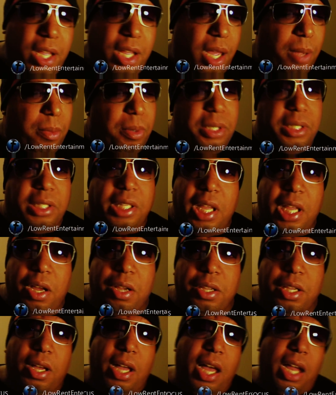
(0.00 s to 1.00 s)
I'm going to
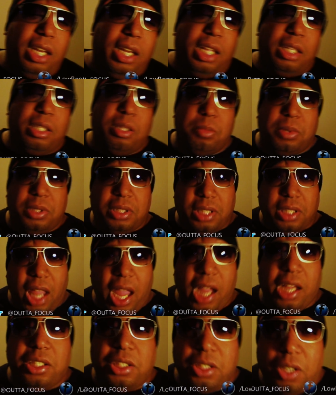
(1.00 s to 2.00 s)
tell y'all how to get them
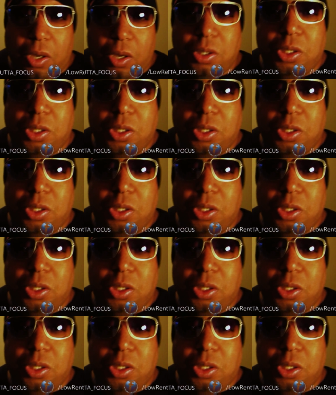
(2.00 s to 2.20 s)
slack jaw